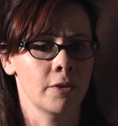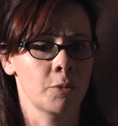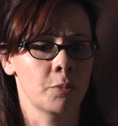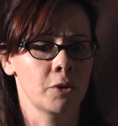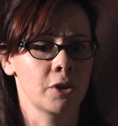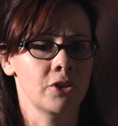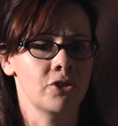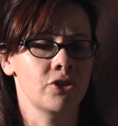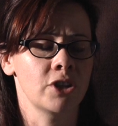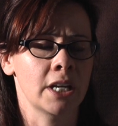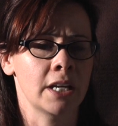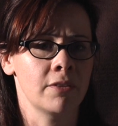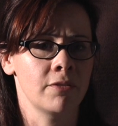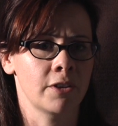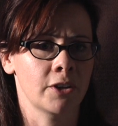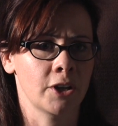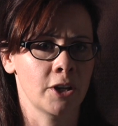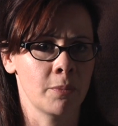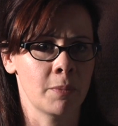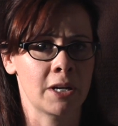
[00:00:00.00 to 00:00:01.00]
appreciate
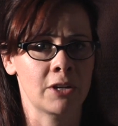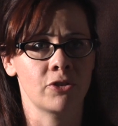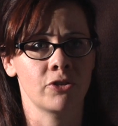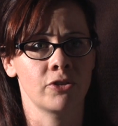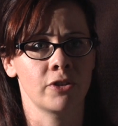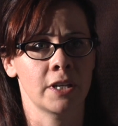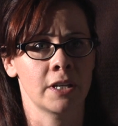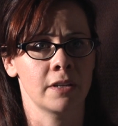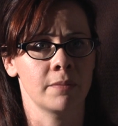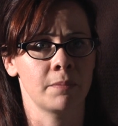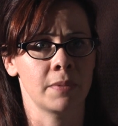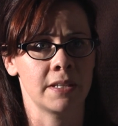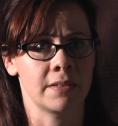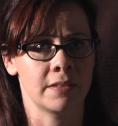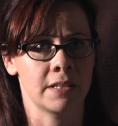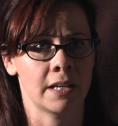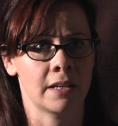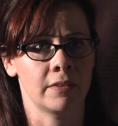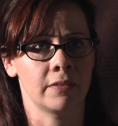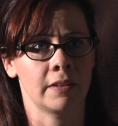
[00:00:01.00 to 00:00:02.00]
very much that
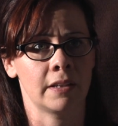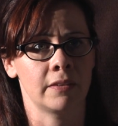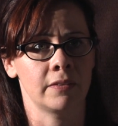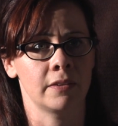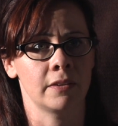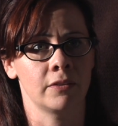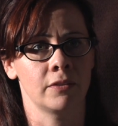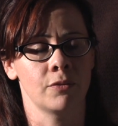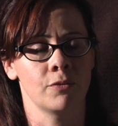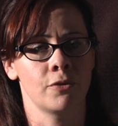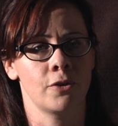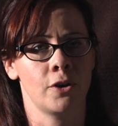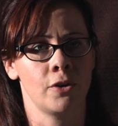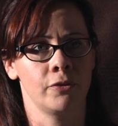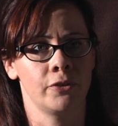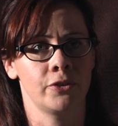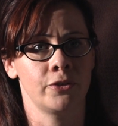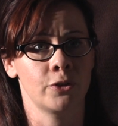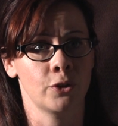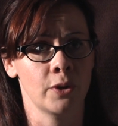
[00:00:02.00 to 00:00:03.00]
BCSS is
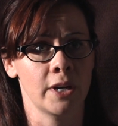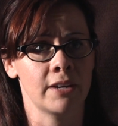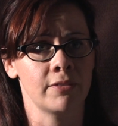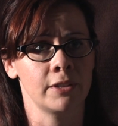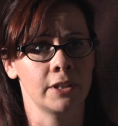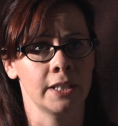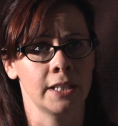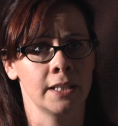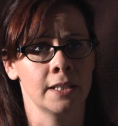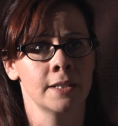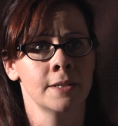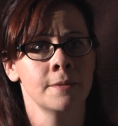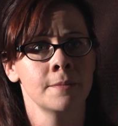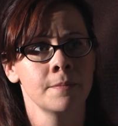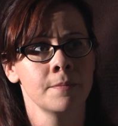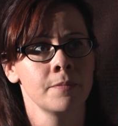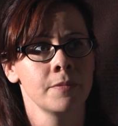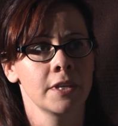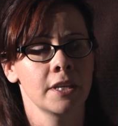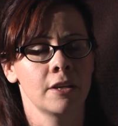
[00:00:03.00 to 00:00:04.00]
involved so heavily
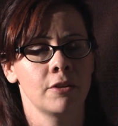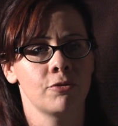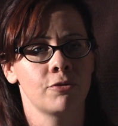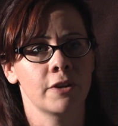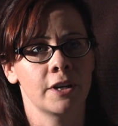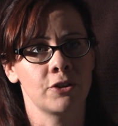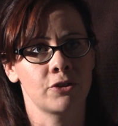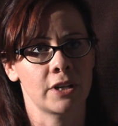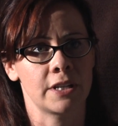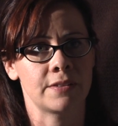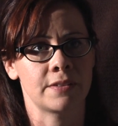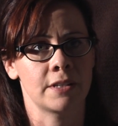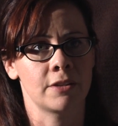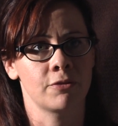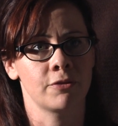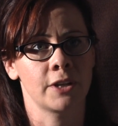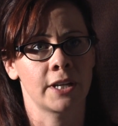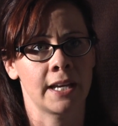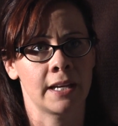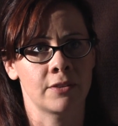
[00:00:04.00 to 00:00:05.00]
in fundraising
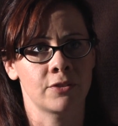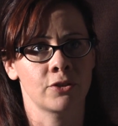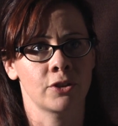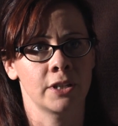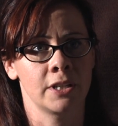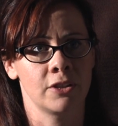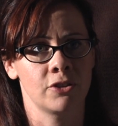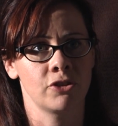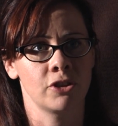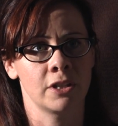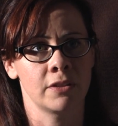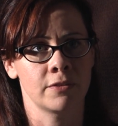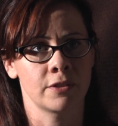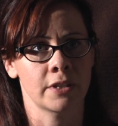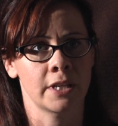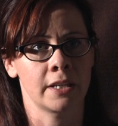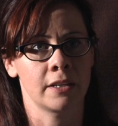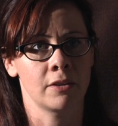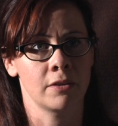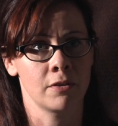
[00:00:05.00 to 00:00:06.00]
for cancer initiatives
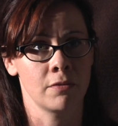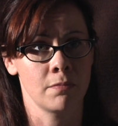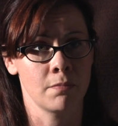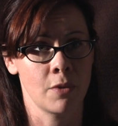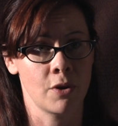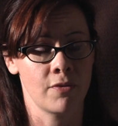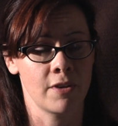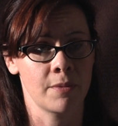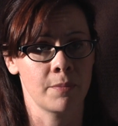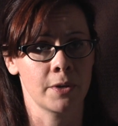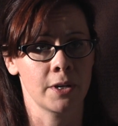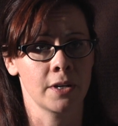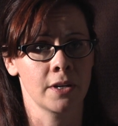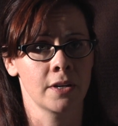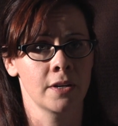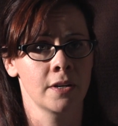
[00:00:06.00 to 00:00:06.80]
like Movember.